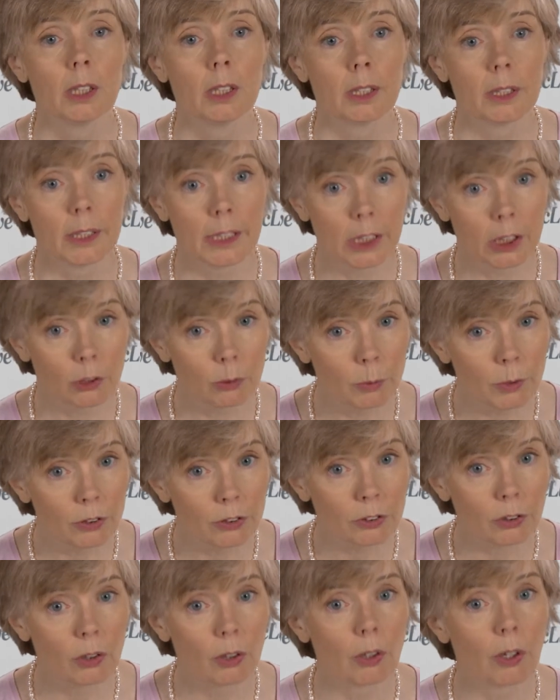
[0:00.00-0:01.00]
And here we
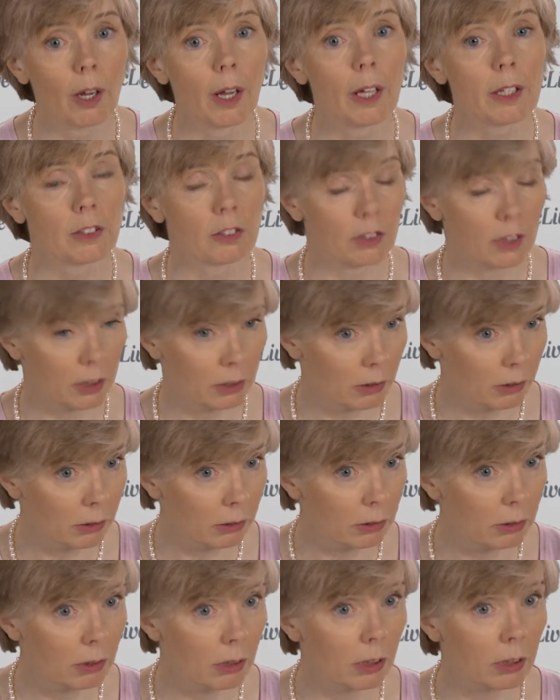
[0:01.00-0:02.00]
saw a
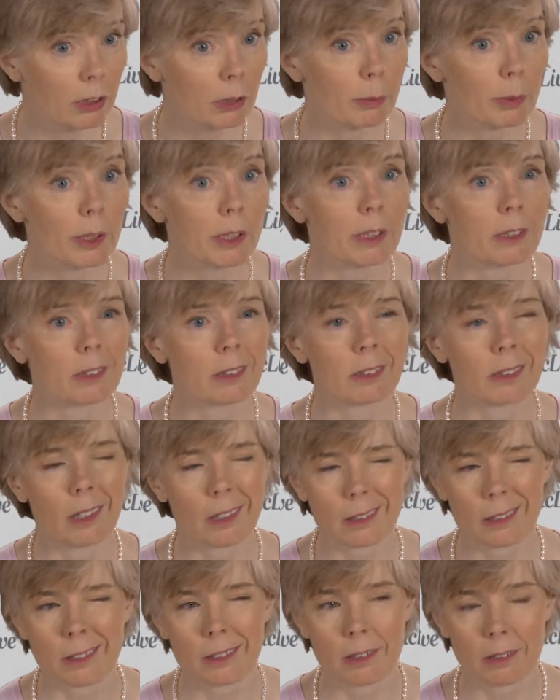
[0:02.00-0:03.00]
signal. Arguably, it's
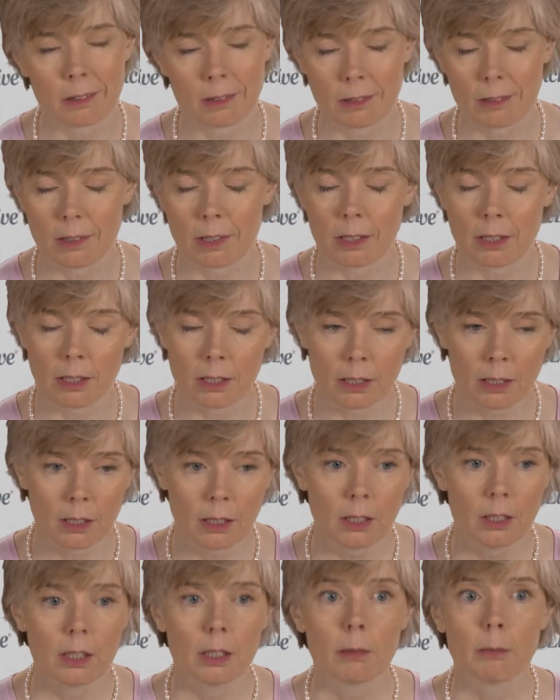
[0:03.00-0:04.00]
not the
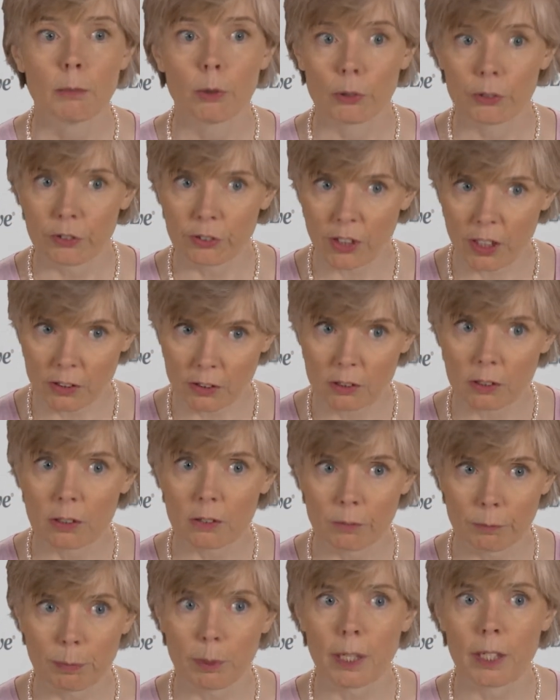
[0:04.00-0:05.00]
most
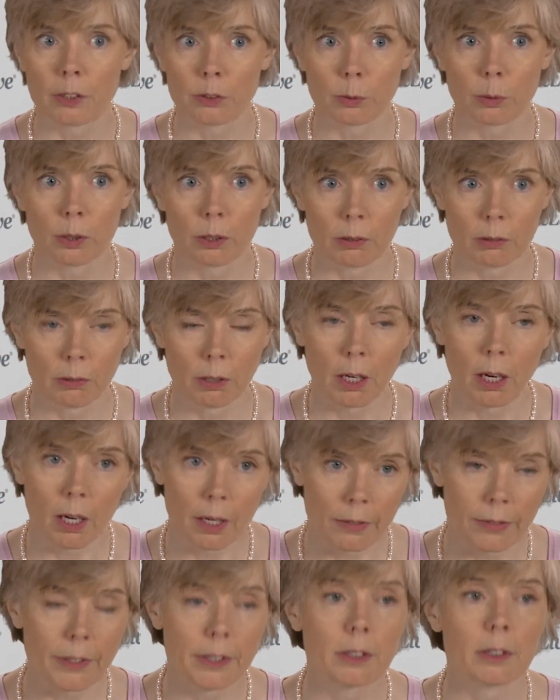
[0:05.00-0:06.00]
sensitive place where
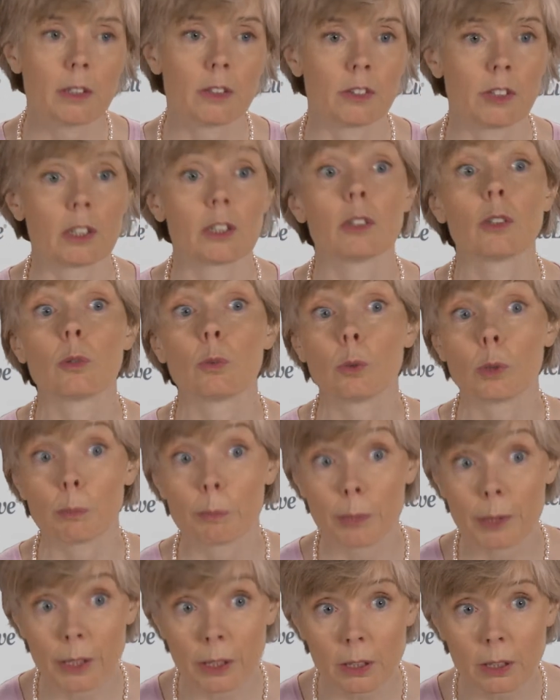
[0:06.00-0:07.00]
I think the signal will
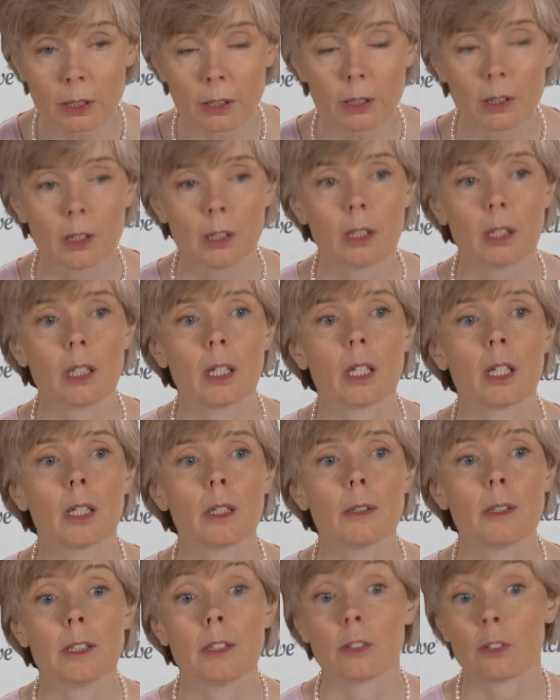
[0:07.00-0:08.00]
be
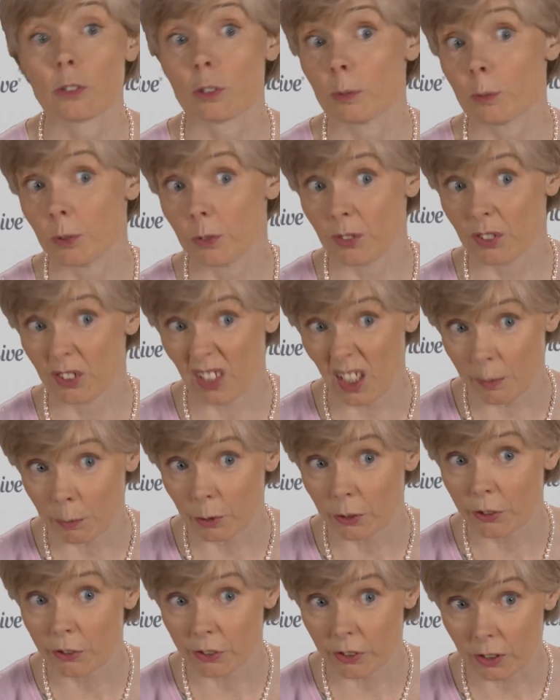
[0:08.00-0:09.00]
uh, in terms of stable
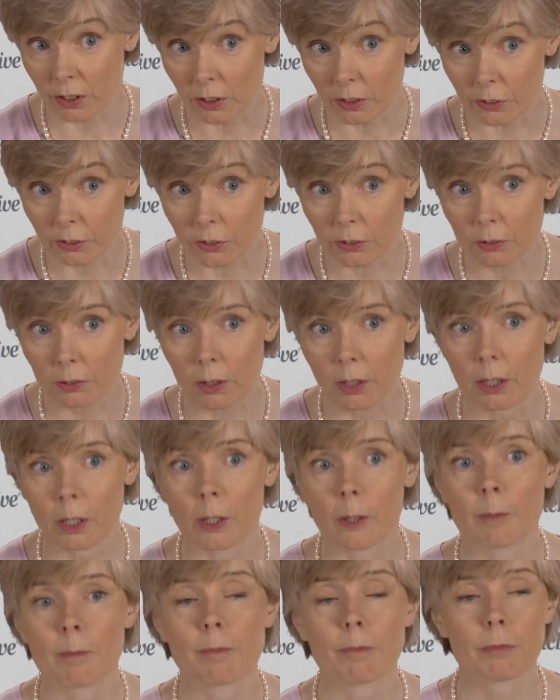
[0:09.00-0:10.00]
disease.
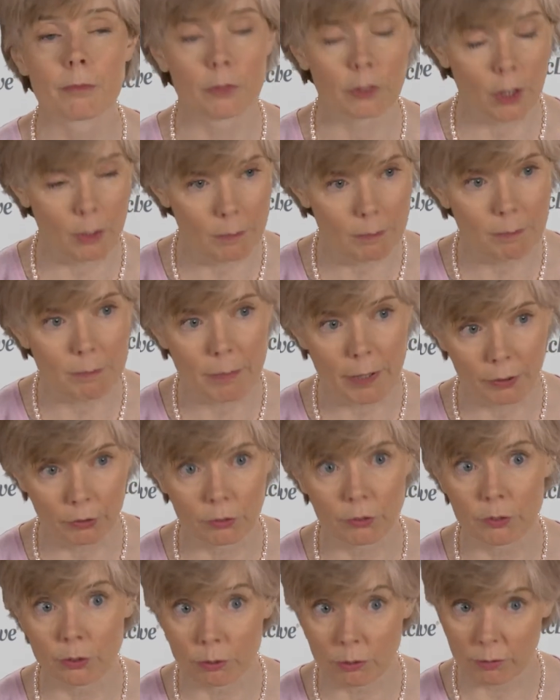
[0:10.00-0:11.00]
Um, some
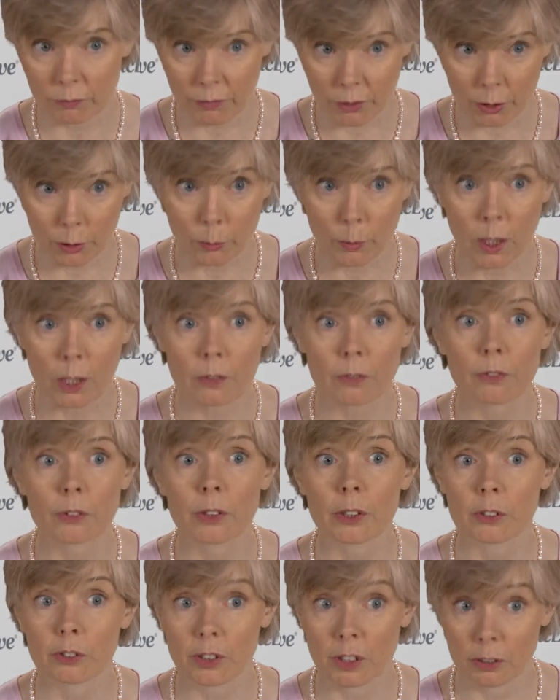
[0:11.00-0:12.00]
patients doing very well for
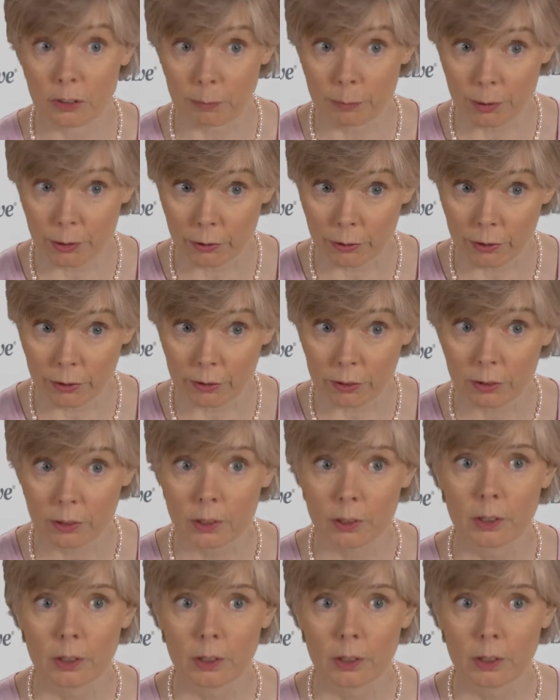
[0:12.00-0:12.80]
an extended period,